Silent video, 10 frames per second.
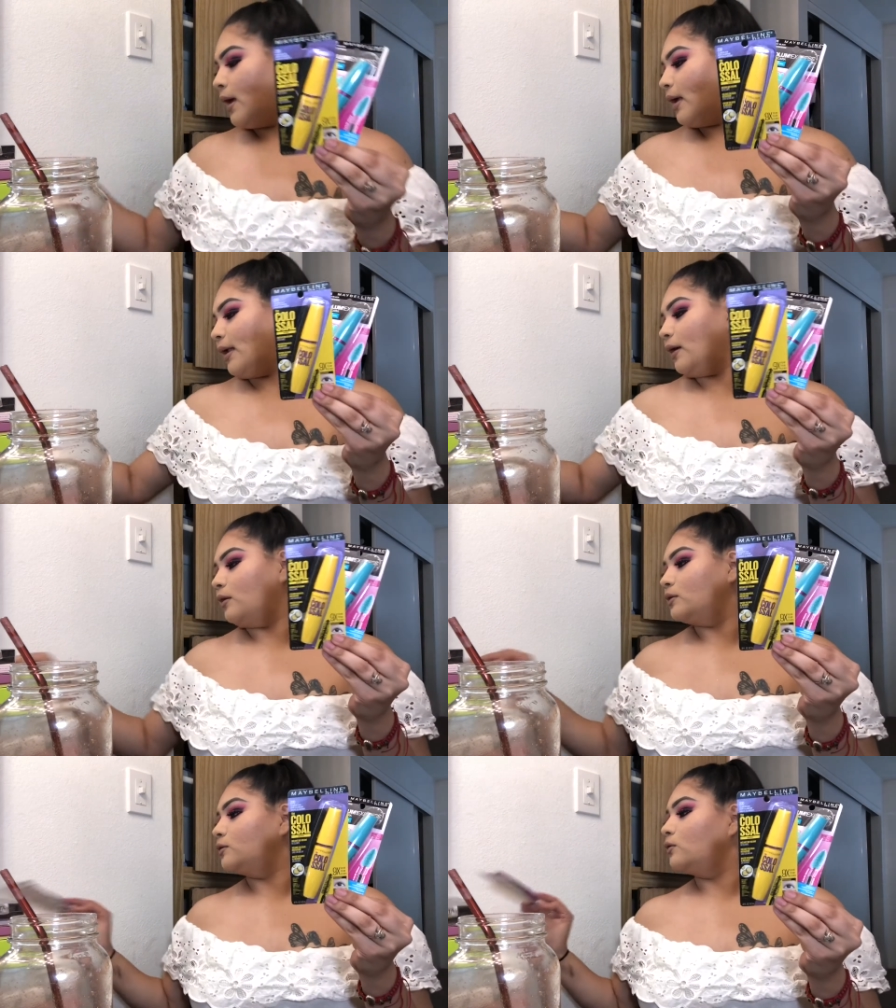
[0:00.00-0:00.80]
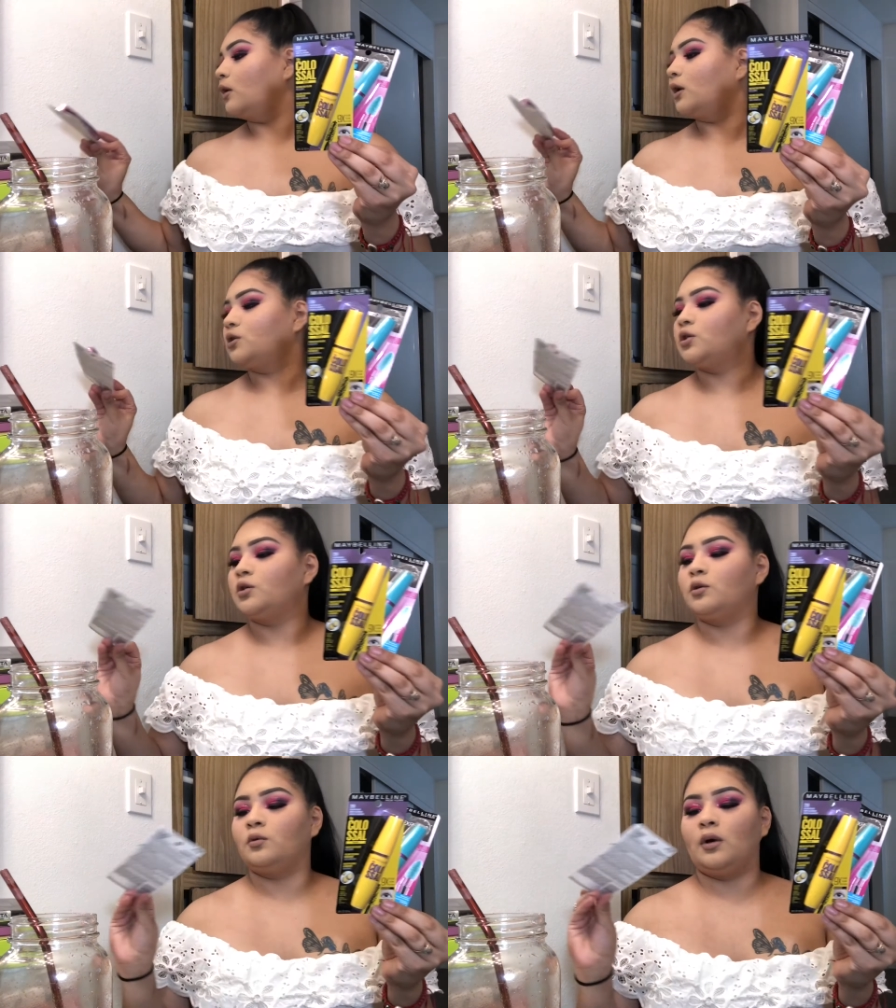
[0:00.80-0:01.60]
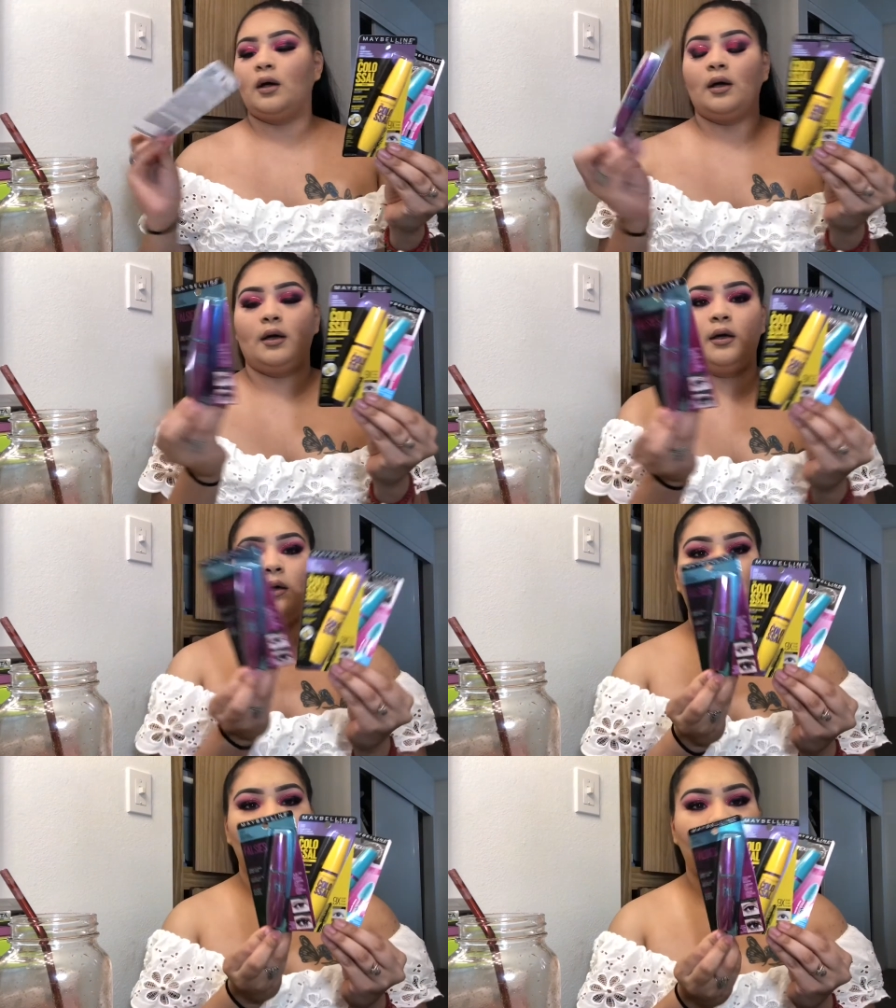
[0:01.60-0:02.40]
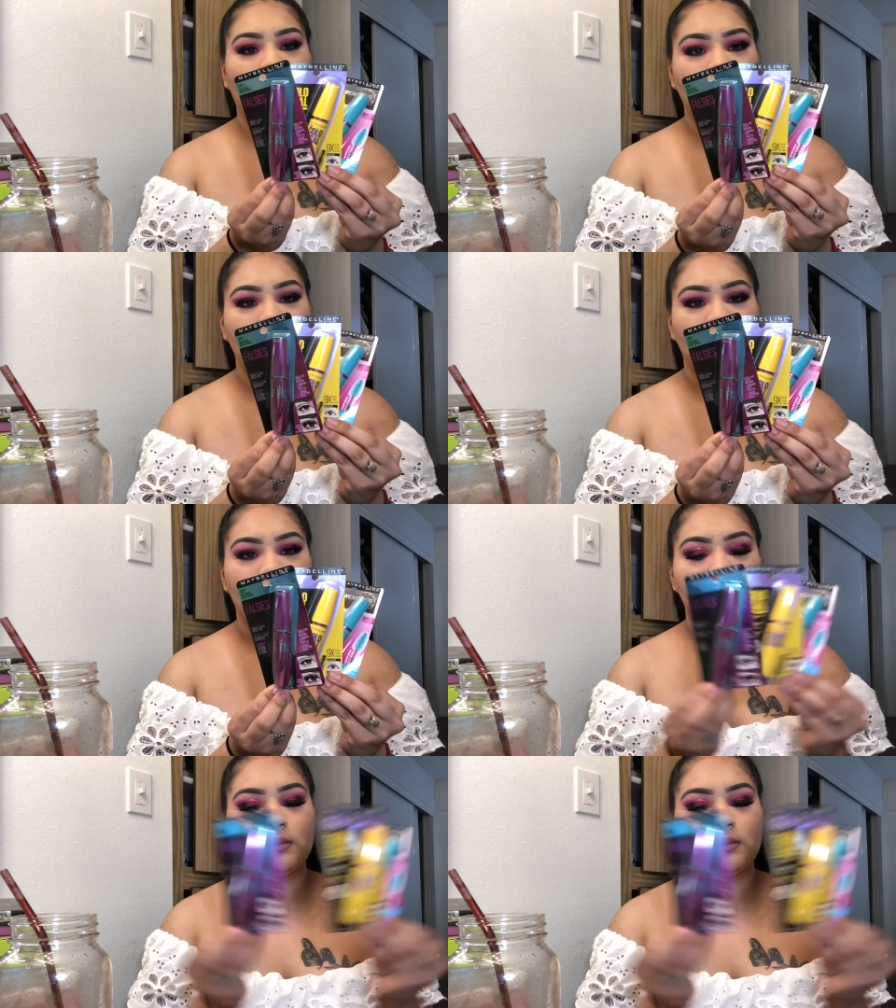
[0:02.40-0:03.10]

And I also got you a Falsies.